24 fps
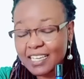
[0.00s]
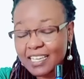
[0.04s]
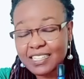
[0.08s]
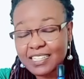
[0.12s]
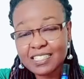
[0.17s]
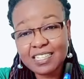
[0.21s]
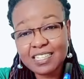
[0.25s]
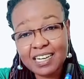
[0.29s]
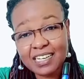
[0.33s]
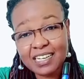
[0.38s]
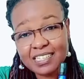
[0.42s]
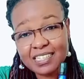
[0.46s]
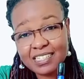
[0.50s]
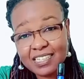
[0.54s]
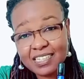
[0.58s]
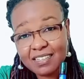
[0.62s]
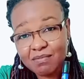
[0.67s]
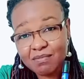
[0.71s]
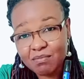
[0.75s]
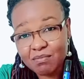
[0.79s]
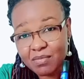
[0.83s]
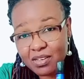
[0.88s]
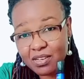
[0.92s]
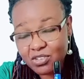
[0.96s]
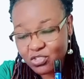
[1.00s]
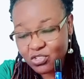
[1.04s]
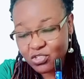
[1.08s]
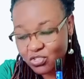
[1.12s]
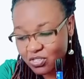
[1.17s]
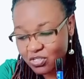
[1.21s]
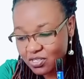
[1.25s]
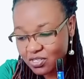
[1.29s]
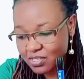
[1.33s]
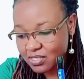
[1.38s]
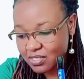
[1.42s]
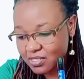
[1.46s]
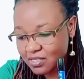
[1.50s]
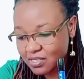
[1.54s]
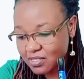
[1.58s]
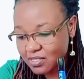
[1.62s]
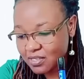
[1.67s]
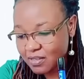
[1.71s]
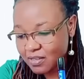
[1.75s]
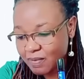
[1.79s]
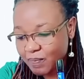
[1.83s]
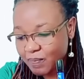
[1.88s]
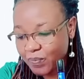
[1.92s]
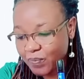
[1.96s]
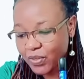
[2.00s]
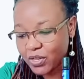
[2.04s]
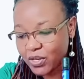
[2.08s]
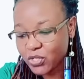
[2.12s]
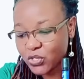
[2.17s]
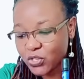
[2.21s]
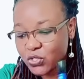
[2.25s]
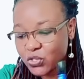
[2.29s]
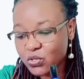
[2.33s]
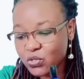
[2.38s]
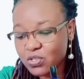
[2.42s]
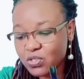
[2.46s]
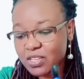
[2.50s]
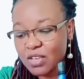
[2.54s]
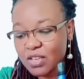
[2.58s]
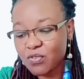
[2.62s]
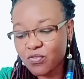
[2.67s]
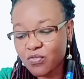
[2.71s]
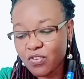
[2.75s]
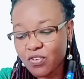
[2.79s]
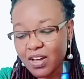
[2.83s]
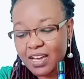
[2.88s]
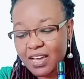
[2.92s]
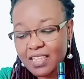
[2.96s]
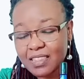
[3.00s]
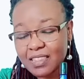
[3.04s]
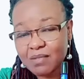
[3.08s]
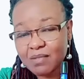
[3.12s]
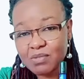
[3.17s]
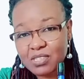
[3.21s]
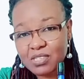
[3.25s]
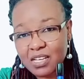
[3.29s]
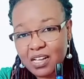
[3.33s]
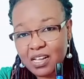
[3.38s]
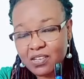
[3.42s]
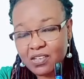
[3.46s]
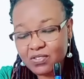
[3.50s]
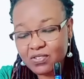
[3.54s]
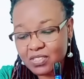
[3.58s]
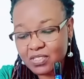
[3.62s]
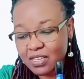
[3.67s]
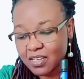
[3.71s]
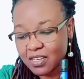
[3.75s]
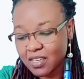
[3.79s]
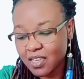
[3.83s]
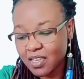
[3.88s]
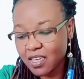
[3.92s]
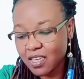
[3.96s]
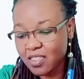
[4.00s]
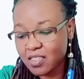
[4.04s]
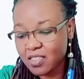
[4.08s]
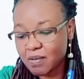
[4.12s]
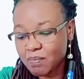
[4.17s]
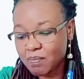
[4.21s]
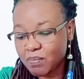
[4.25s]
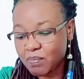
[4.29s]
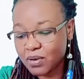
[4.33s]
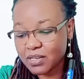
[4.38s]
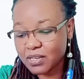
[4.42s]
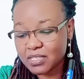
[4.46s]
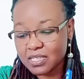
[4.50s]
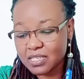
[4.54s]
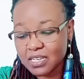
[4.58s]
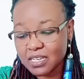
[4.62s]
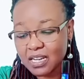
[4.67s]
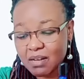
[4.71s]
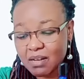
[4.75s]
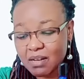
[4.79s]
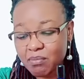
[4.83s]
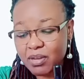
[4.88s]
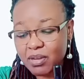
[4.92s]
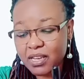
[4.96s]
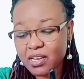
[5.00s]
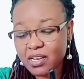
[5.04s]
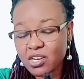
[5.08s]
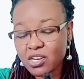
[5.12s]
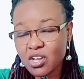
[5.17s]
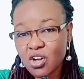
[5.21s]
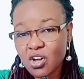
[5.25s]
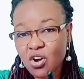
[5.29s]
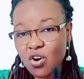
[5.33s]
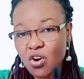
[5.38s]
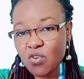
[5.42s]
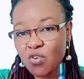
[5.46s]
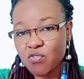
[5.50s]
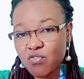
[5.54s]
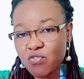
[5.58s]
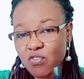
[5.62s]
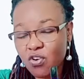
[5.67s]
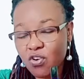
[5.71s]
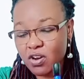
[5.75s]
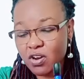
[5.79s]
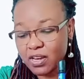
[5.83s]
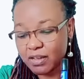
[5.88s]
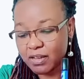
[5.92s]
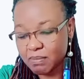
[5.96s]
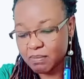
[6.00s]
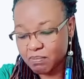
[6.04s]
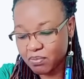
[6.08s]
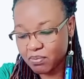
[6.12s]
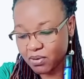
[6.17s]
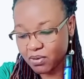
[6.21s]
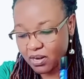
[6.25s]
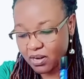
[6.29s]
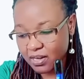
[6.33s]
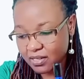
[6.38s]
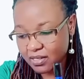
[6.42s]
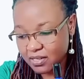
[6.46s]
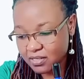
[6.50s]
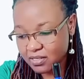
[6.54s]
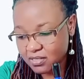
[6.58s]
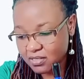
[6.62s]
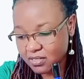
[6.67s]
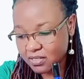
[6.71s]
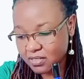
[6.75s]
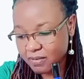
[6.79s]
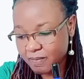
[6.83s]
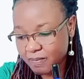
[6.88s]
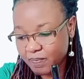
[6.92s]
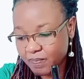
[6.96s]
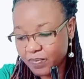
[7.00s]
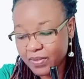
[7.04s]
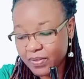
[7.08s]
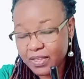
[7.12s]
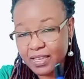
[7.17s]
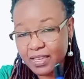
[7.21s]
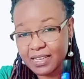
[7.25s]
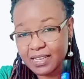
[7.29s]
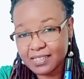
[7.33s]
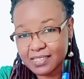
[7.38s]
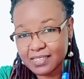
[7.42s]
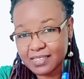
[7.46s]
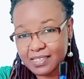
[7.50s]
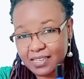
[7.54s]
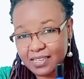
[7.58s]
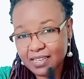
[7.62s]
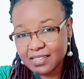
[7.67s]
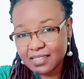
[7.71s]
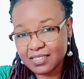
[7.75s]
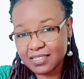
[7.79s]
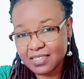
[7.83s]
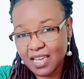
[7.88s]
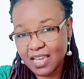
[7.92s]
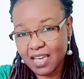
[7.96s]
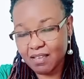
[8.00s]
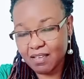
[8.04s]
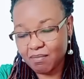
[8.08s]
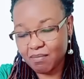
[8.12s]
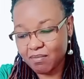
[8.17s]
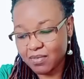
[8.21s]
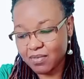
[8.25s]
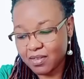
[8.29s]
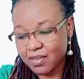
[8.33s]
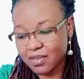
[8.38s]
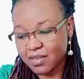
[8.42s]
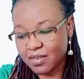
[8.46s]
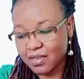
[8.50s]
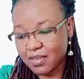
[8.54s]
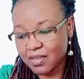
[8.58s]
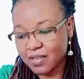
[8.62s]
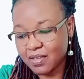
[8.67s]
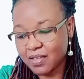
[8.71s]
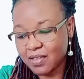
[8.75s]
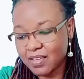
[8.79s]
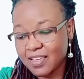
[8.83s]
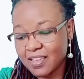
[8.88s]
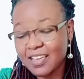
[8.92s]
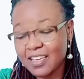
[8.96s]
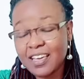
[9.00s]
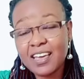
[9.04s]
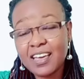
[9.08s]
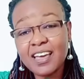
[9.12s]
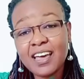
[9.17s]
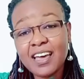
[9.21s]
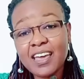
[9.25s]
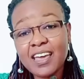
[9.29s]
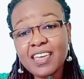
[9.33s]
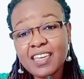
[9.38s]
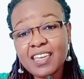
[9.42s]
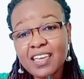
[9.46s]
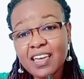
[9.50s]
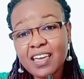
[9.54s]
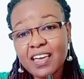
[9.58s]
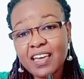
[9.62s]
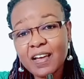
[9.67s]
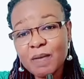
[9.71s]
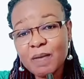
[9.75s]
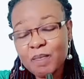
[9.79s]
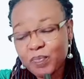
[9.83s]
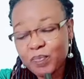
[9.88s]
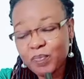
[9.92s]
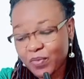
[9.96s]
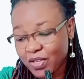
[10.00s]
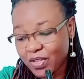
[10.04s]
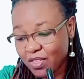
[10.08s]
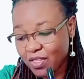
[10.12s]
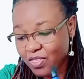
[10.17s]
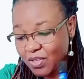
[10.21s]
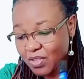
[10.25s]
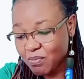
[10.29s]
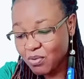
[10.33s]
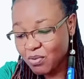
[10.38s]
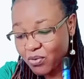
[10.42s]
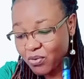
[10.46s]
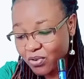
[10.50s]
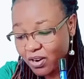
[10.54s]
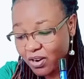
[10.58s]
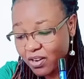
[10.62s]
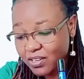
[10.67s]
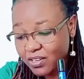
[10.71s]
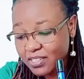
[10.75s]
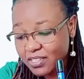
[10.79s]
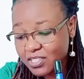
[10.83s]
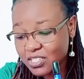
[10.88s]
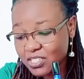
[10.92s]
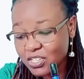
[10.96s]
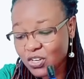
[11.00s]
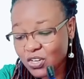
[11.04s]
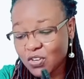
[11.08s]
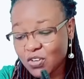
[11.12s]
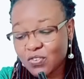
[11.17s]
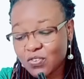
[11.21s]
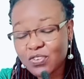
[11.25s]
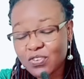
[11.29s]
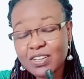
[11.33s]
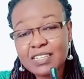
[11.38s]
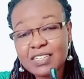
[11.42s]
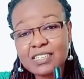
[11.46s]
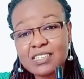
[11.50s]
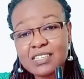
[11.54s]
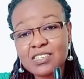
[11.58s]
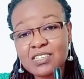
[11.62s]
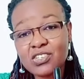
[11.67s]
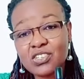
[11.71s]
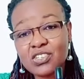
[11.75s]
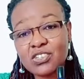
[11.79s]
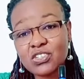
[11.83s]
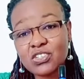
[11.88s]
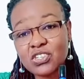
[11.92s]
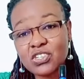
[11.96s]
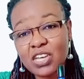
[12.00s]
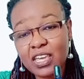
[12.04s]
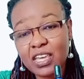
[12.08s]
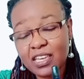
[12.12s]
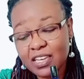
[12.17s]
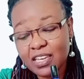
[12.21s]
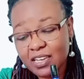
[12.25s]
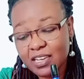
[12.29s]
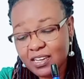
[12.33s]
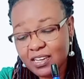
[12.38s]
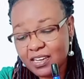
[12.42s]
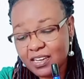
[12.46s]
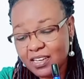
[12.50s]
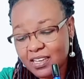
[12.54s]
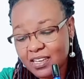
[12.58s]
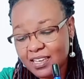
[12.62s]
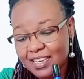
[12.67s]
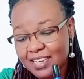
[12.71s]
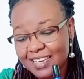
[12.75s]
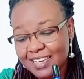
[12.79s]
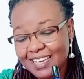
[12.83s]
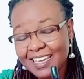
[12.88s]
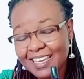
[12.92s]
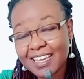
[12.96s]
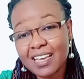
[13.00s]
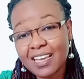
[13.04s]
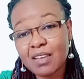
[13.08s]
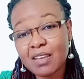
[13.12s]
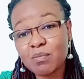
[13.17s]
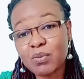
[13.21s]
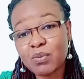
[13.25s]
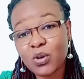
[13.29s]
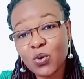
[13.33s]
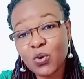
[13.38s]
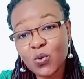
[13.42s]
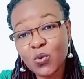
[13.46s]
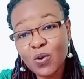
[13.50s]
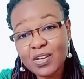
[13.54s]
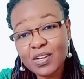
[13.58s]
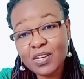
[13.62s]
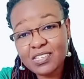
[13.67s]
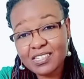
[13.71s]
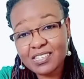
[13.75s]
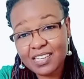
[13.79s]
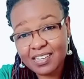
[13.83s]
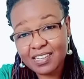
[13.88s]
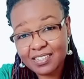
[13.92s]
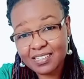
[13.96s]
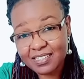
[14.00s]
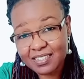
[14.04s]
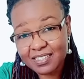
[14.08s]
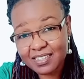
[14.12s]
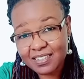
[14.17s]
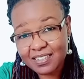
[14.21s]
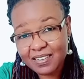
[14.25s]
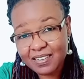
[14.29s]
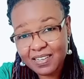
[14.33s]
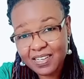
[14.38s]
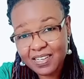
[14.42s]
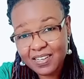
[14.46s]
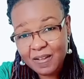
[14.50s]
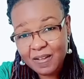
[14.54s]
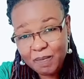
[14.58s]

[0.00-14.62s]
should they find themselves in the predicament of falling pregnant a second time. Here, the morality of a decision taken can be questioned. So you see, now